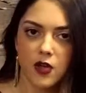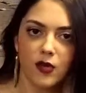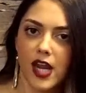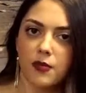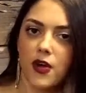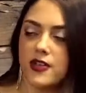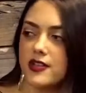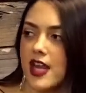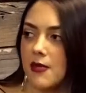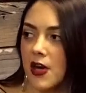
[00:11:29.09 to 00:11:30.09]
Rand Paul's
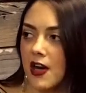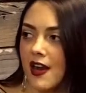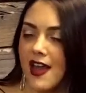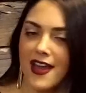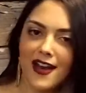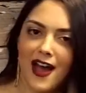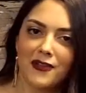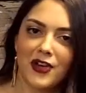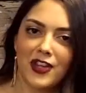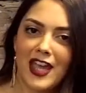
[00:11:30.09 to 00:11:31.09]
neighbor and not
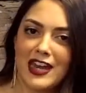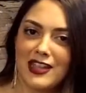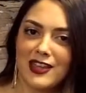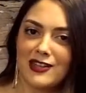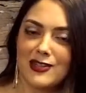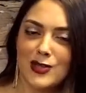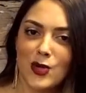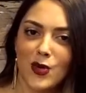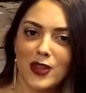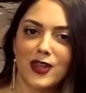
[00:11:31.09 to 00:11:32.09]
really anything to
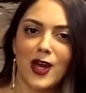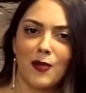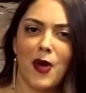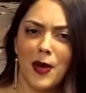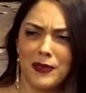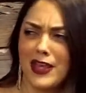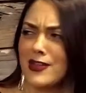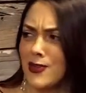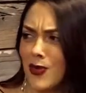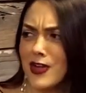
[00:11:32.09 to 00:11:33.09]
do with
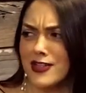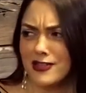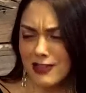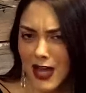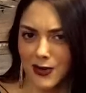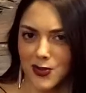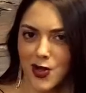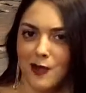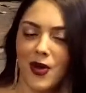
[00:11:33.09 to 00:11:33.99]
pumpkins or Donald Trump,